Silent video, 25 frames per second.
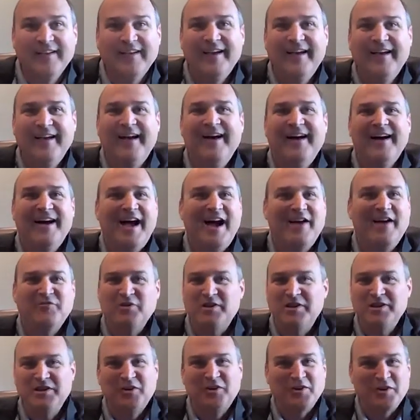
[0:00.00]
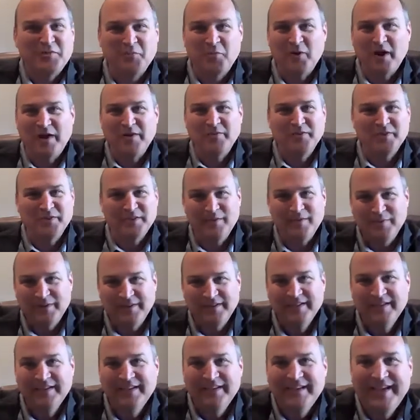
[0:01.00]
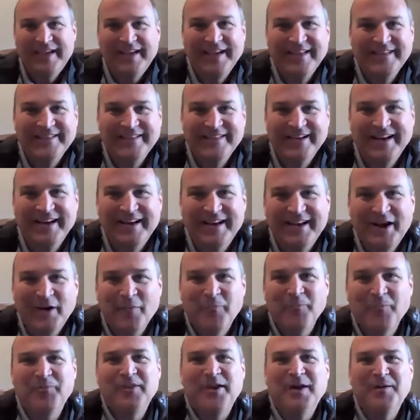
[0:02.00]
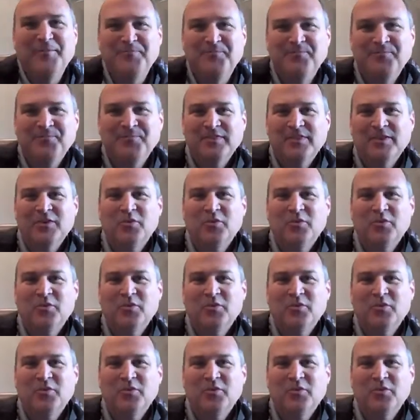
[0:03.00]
after he'd already prayed with them and helped them